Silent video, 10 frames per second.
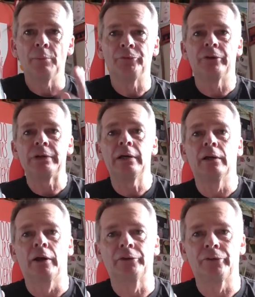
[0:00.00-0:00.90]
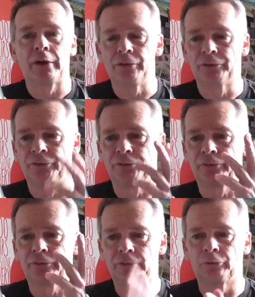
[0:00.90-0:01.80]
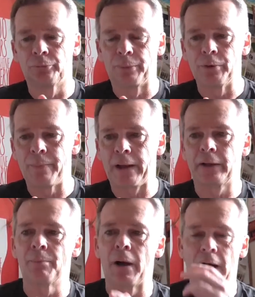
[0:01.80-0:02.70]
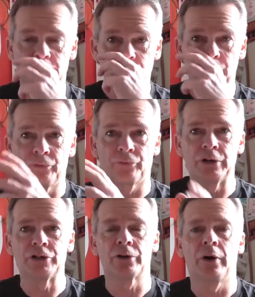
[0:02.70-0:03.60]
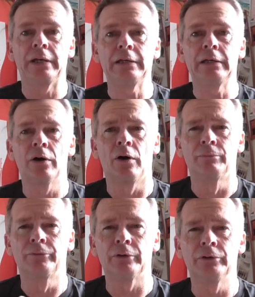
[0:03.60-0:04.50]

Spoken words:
So yeah, like I say, this was brewed back in March with fresh Tahiki hops.